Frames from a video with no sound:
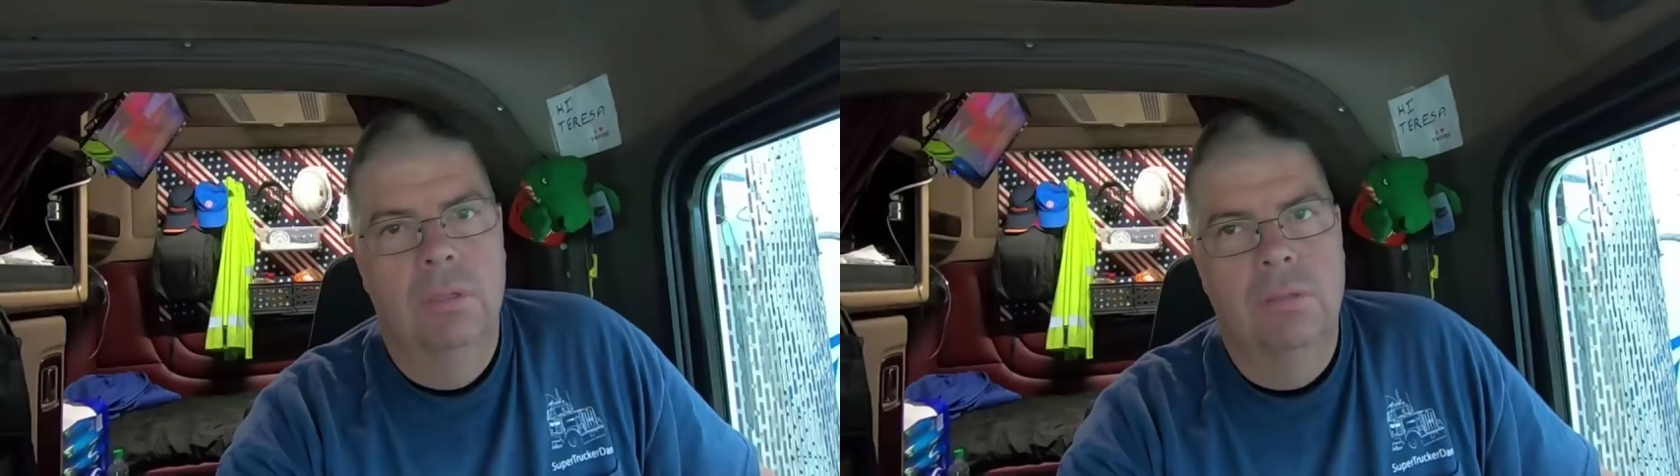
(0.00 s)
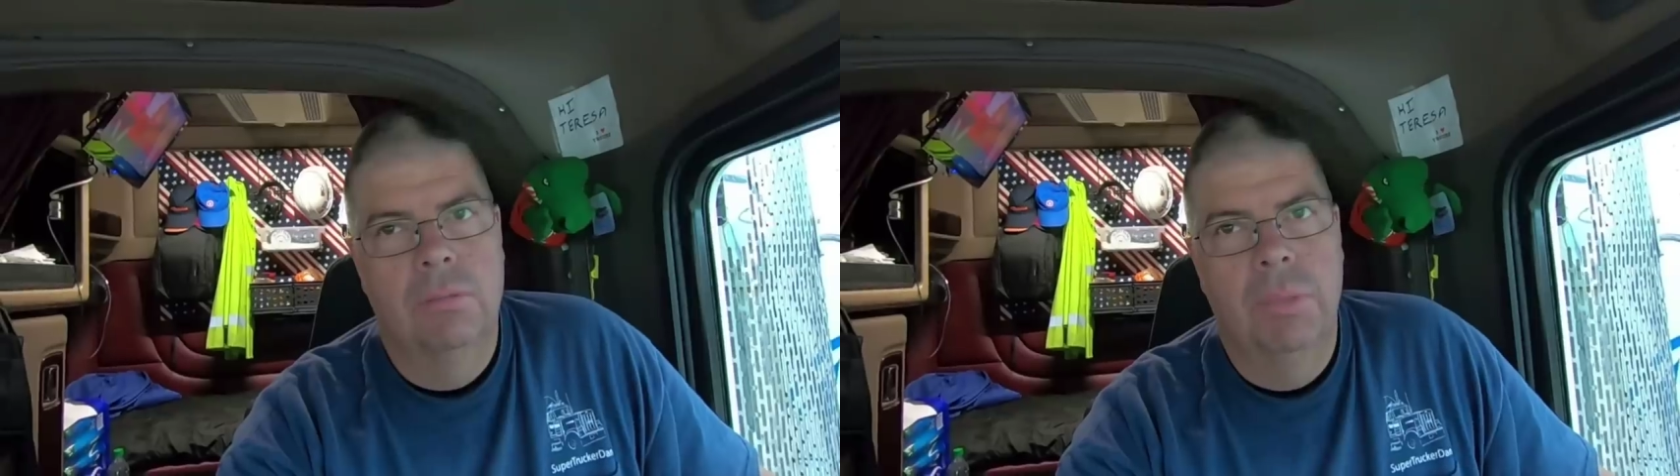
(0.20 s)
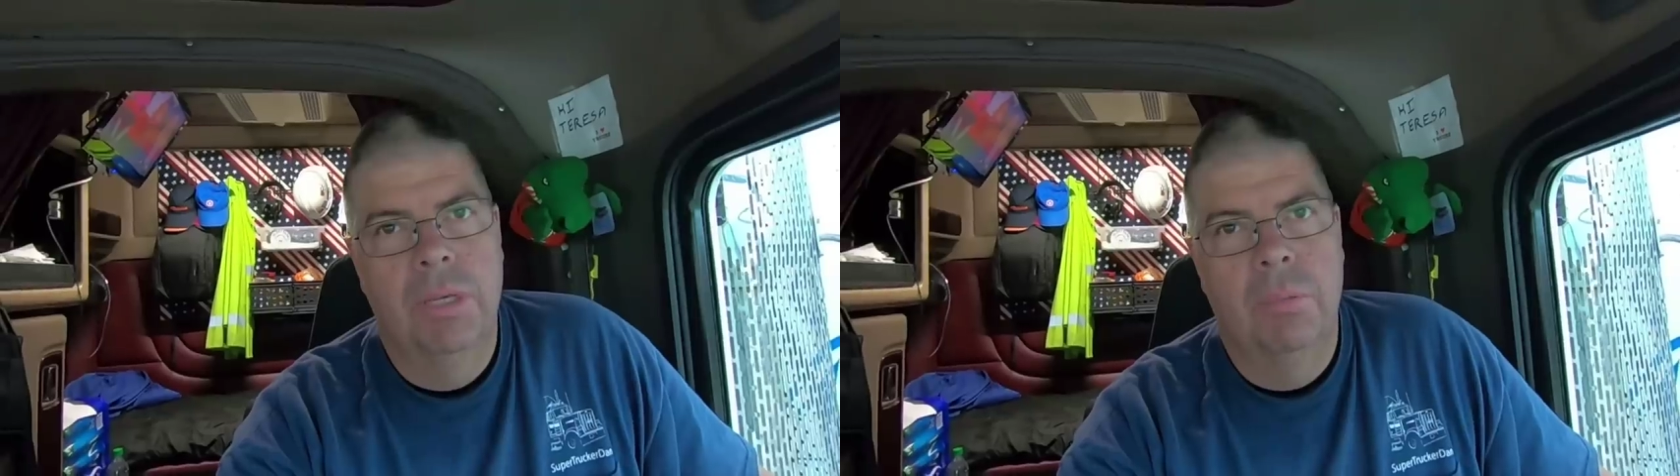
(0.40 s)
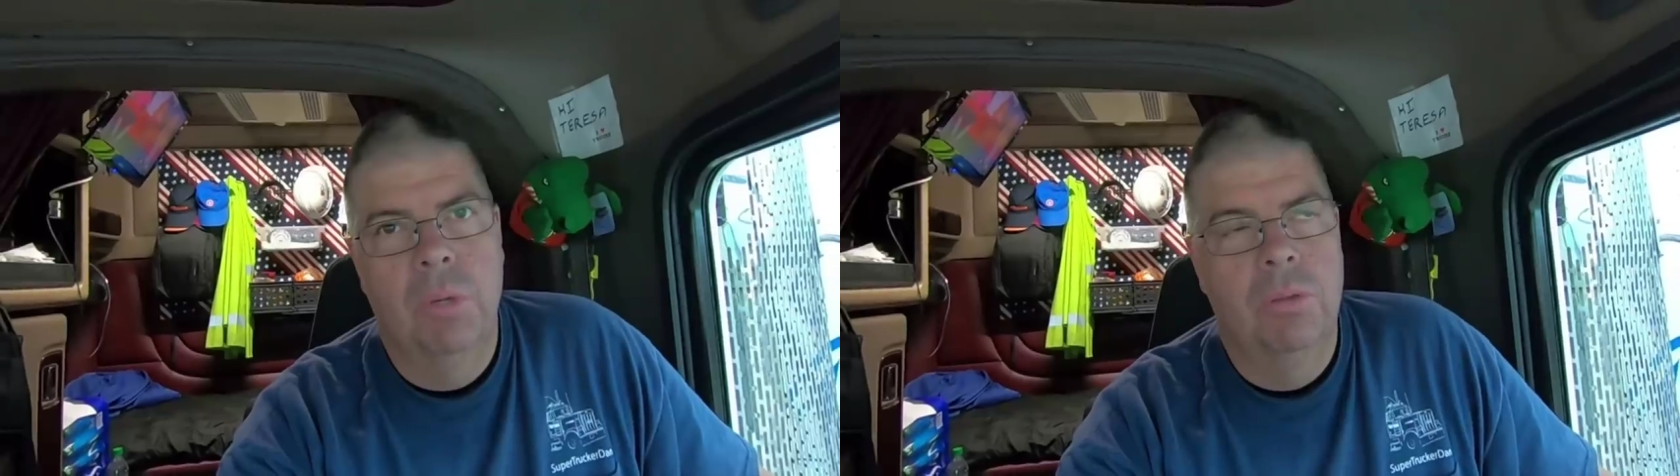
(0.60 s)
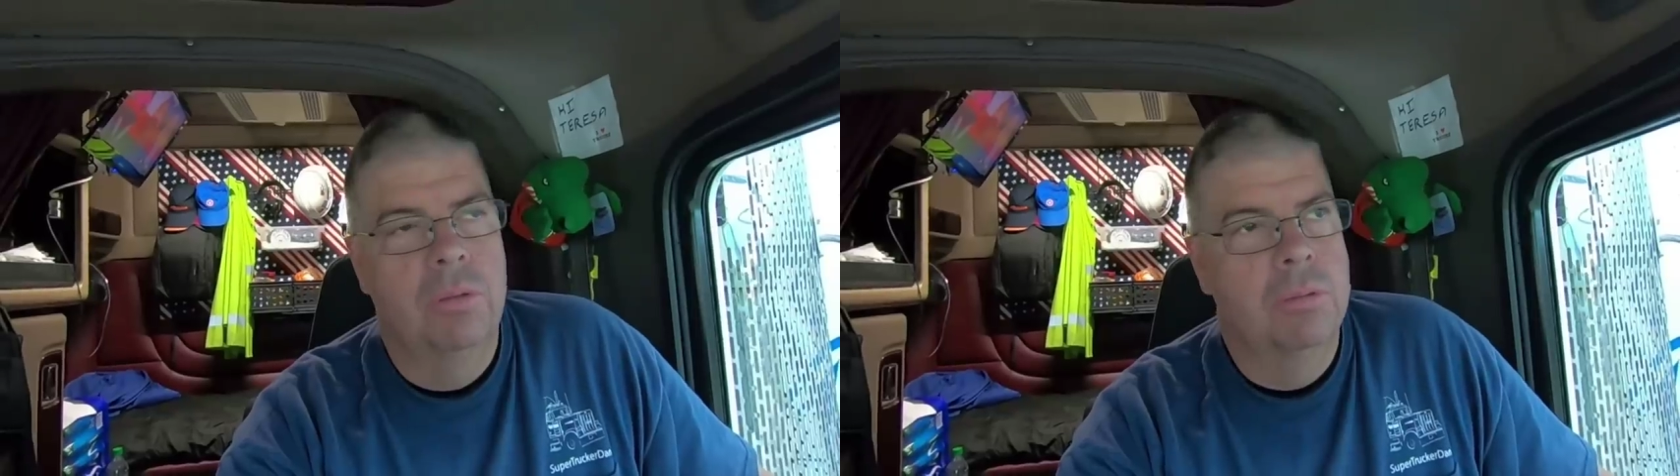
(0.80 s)
So I've been to
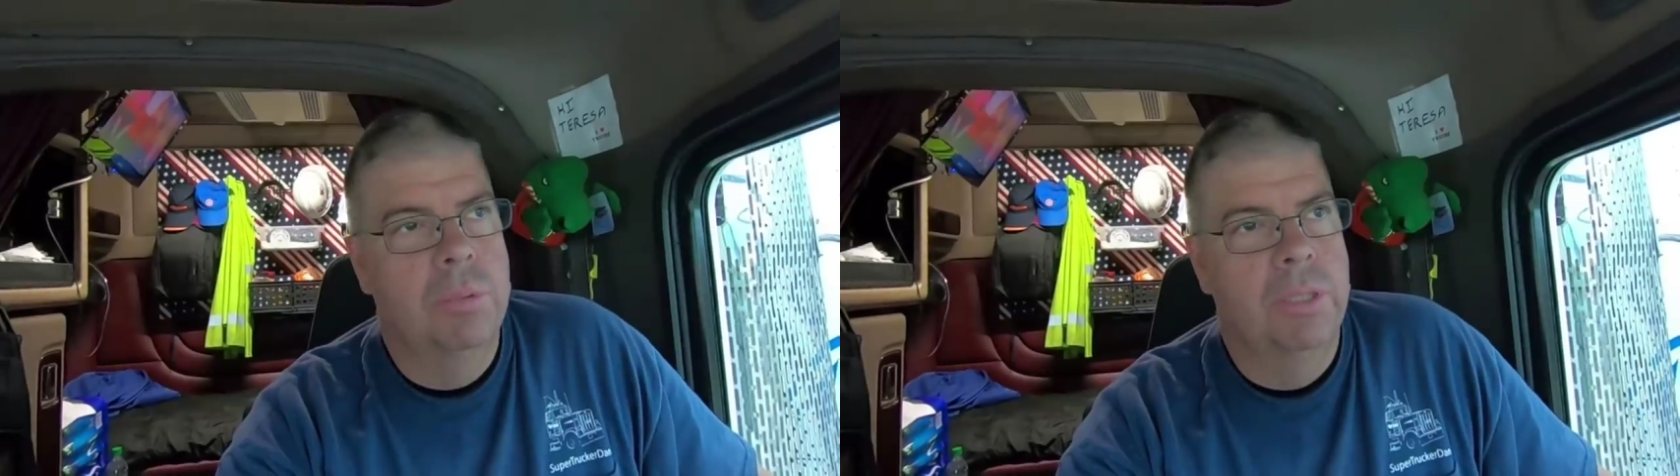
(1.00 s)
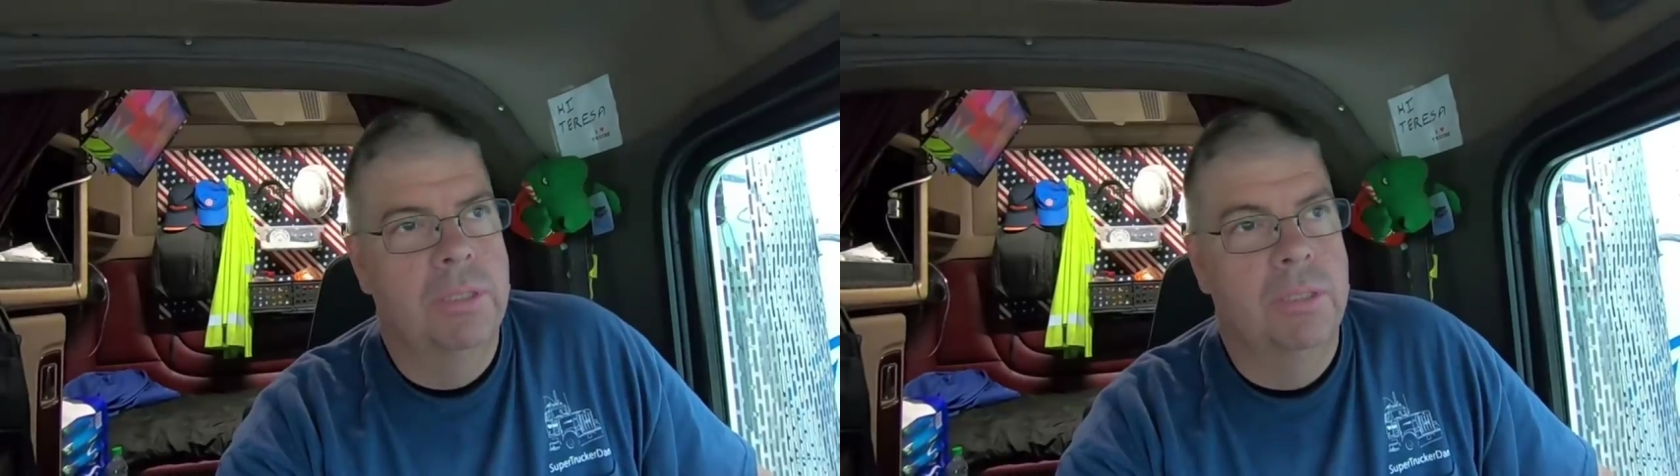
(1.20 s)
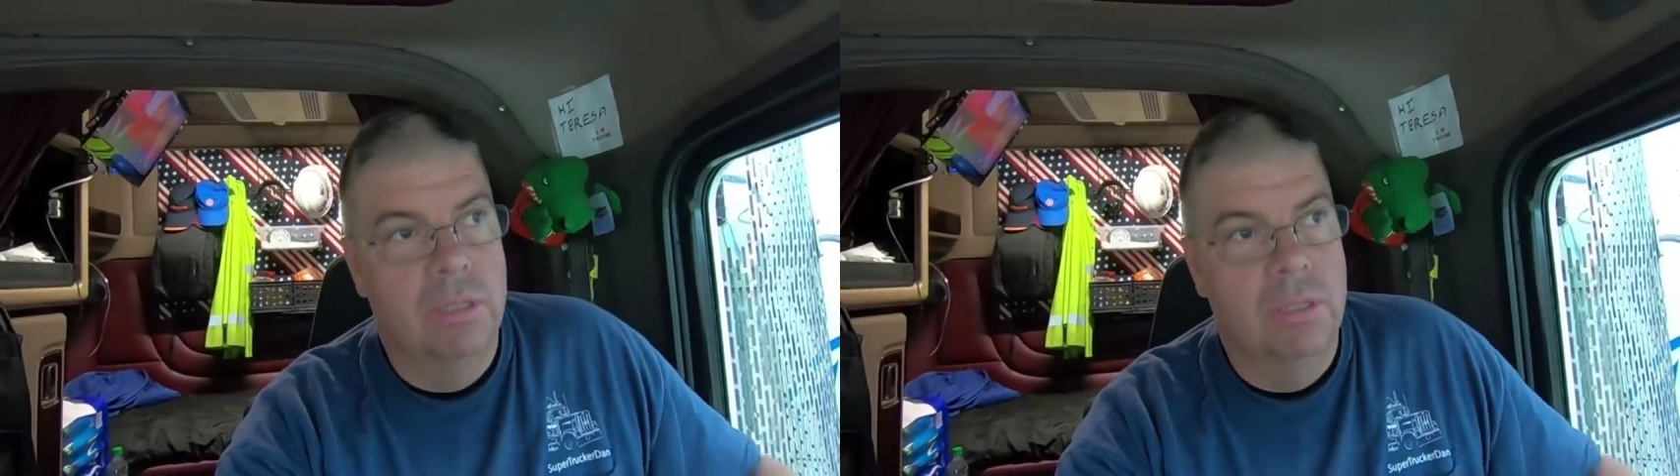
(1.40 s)
both of those places,